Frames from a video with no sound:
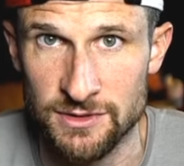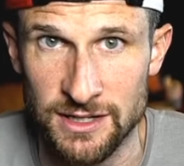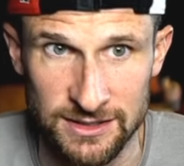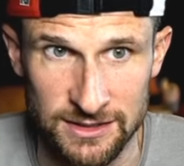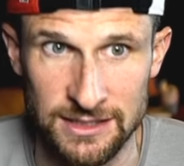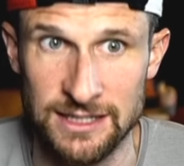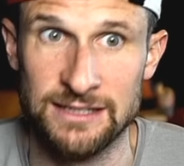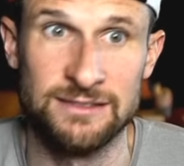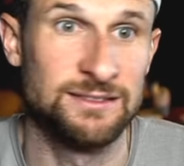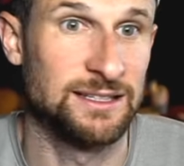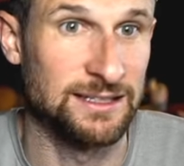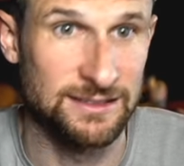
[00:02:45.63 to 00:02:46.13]

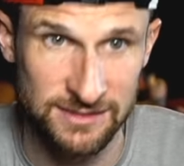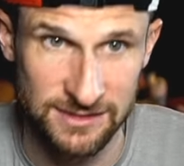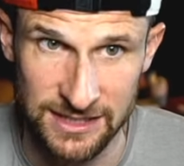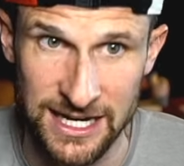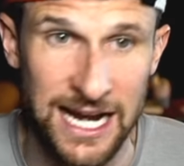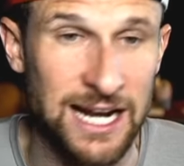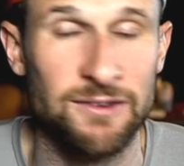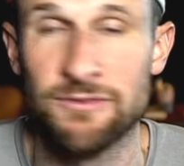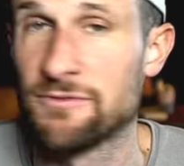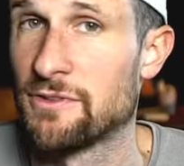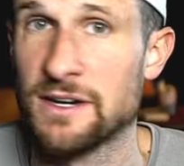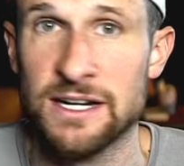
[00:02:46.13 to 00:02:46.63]
It's
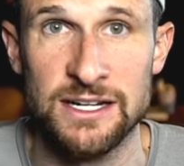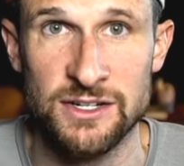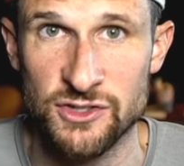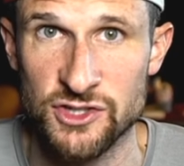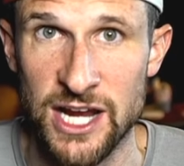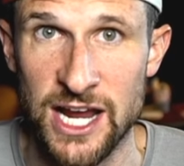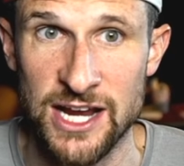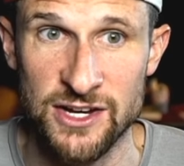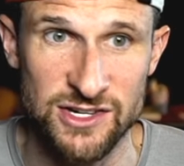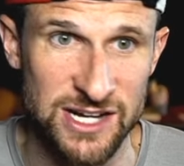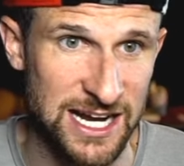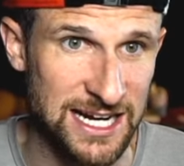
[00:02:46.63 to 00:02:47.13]
got to freaking
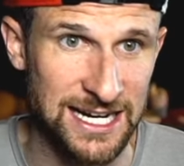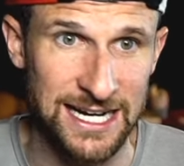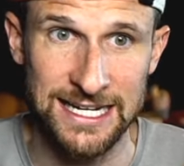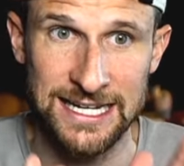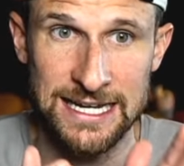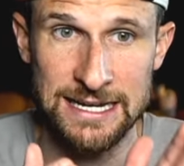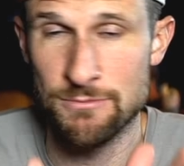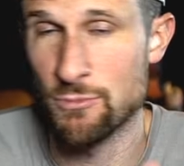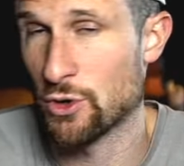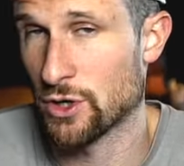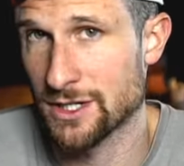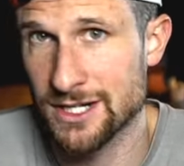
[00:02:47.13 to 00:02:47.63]
change. I got to
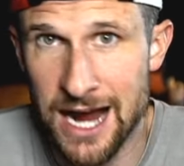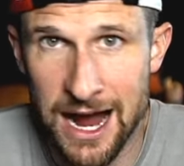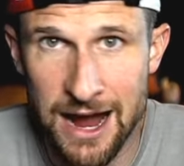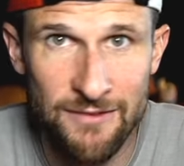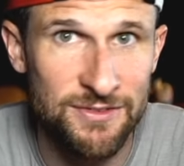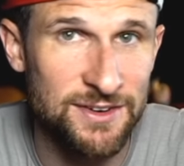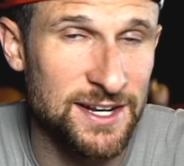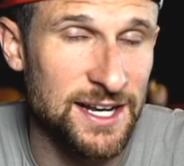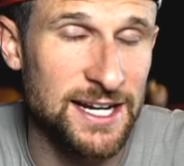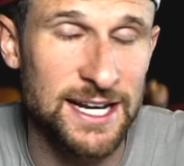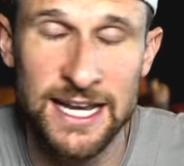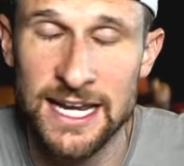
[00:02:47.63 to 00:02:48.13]
get more
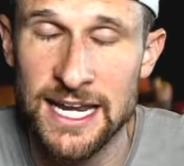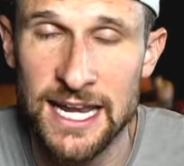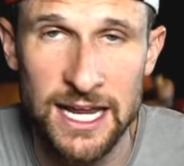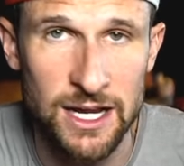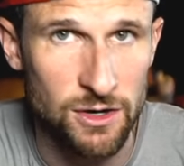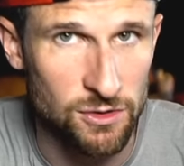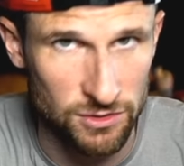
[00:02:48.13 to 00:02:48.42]
confident in it